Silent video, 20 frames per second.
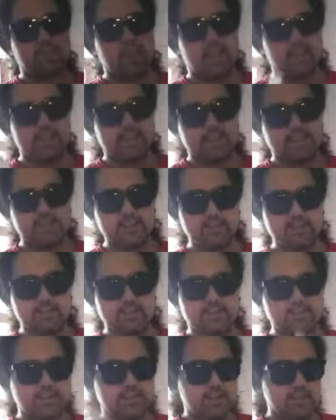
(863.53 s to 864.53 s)

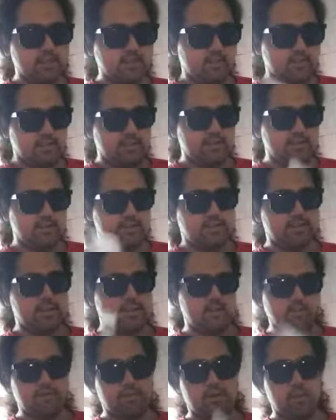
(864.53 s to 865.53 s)
ideals. You see,
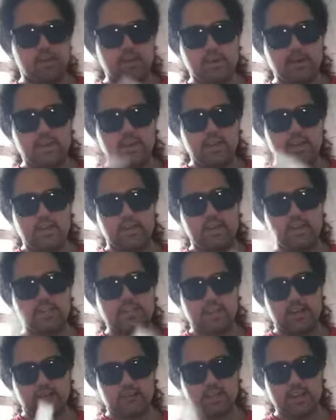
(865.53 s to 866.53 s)
the bird
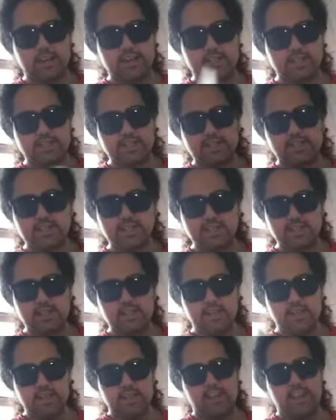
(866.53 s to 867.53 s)
is courageous
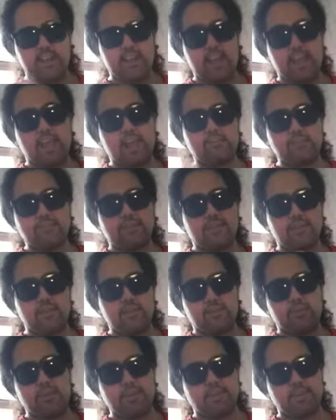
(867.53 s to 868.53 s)
and aims for
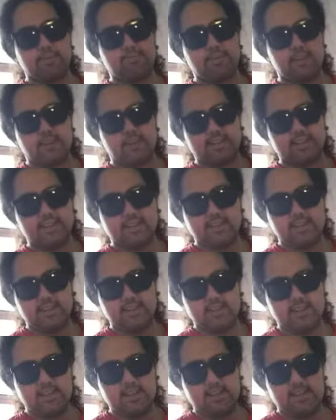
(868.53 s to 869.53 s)
the weak
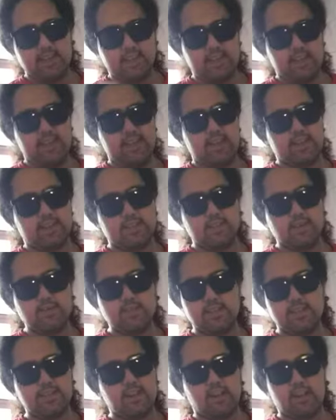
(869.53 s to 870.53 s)
spots and
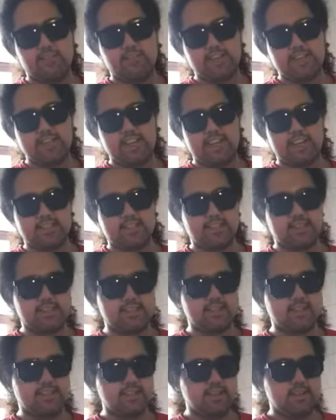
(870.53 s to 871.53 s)
uses all of its
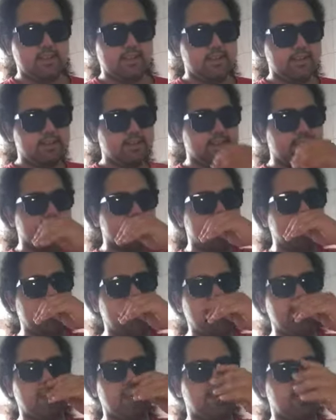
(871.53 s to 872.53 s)
assets. The
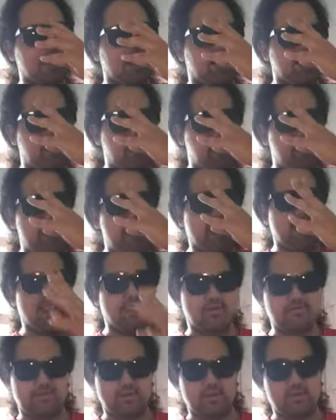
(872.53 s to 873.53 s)
snake kind of backs
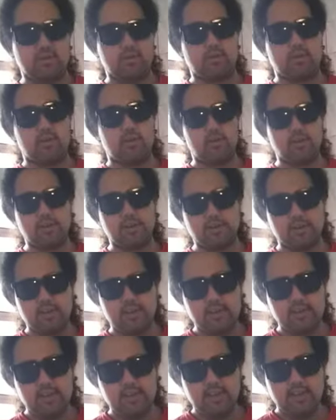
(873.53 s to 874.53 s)
up into a
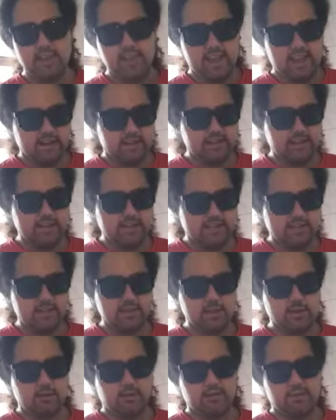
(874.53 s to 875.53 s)
corner, and until
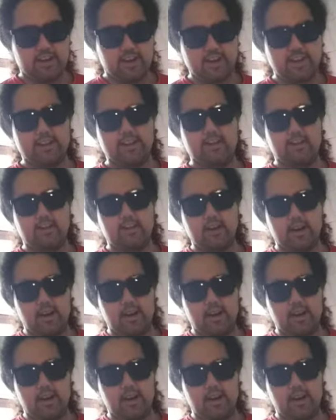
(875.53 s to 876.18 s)
you fucking